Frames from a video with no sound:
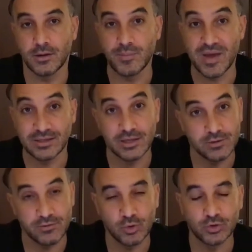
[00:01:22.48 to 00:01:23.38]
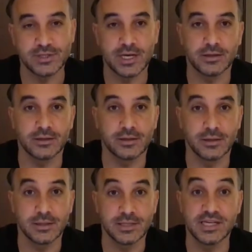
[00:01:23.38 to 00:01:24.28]
uh, maintenance of the
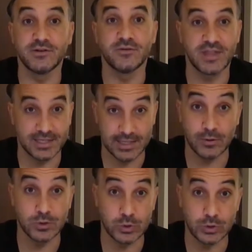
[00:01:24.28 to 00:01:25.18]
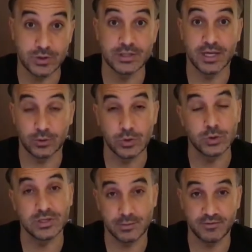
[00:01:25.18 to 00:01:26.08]
motorcycles, even if that's outsourced, that
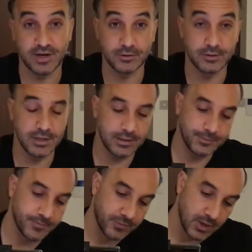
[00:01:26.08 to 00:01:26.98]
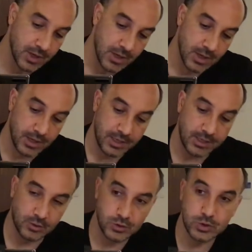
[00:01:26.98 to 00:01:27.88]
also needs to be factored in.
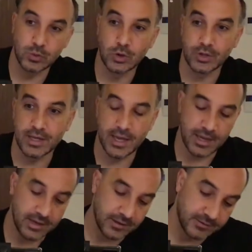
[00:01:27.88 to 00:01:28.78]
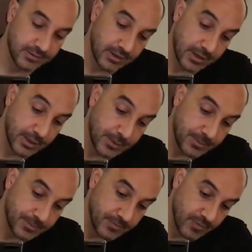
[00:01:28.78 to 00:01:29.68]
Here, also, we're looking at
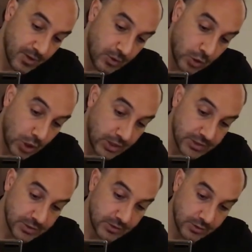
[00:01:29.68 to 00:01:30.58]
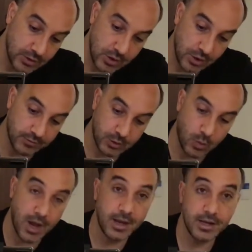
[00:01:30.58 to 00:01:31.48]
uh, the cost of
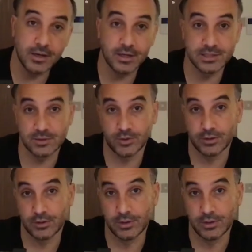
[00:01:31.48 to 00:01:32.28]
acquiring a customer